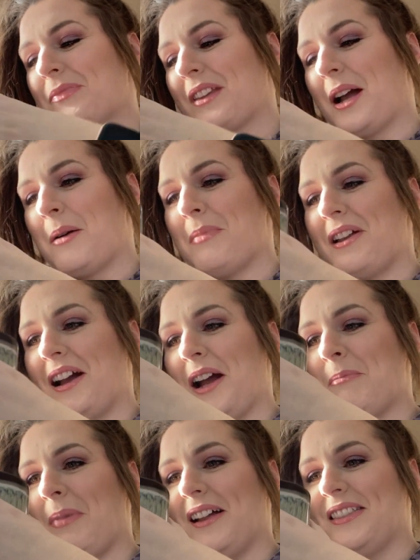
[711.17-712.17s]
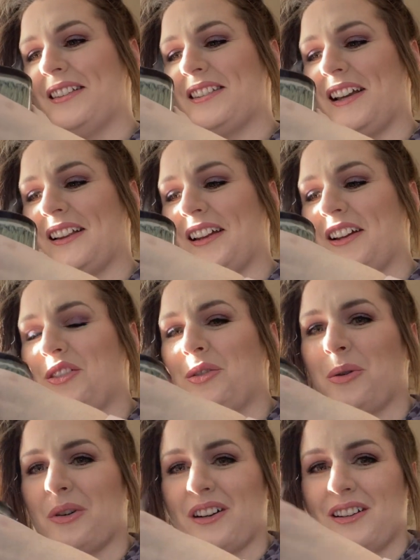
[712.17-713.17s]
But yeah, I bought this at, like, a
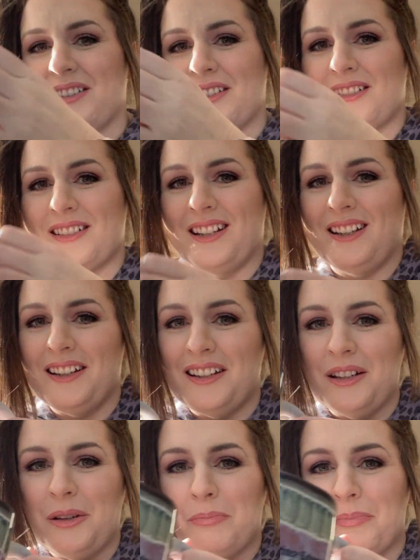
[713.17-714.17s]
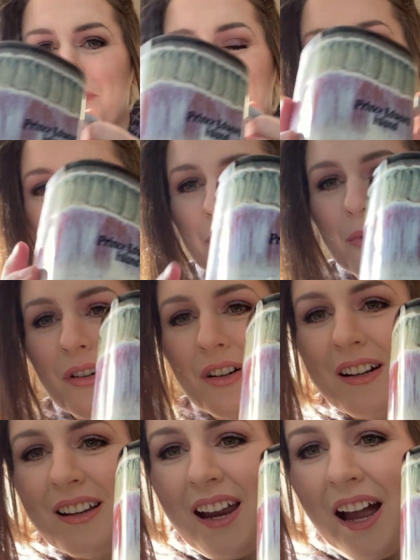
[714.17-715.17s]
touristy store
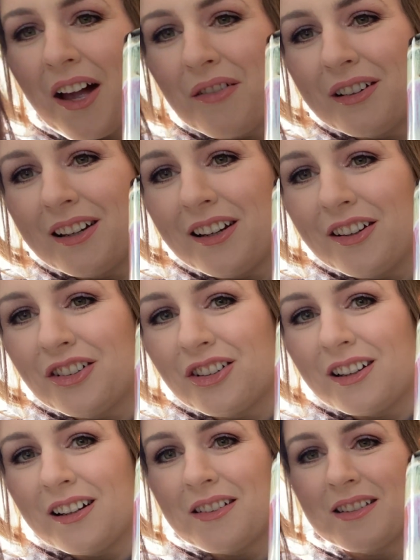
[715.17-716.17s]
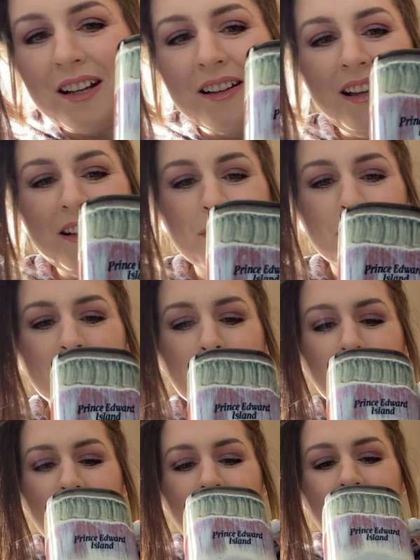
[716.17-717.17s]
in Cavendish. And I was like, that's really
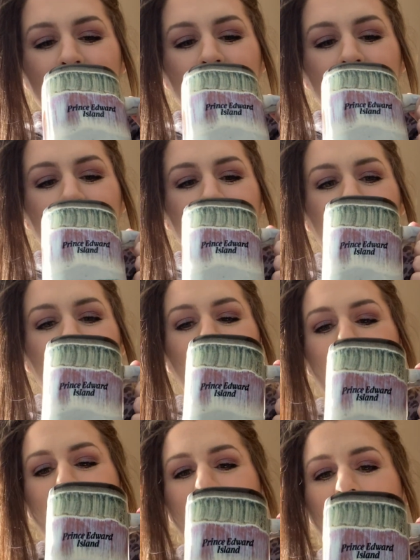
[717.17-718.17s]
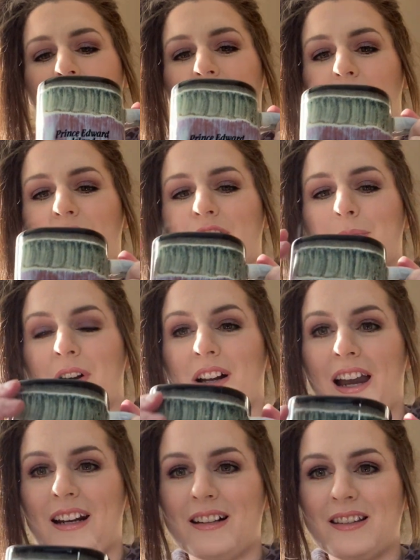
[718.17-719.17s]
pretty. I love this mug.
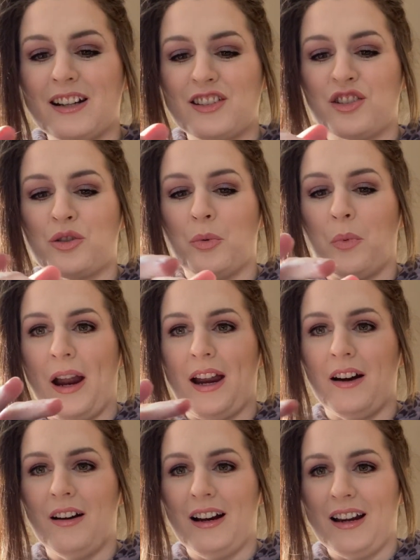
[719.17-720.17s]
And it's, like, square.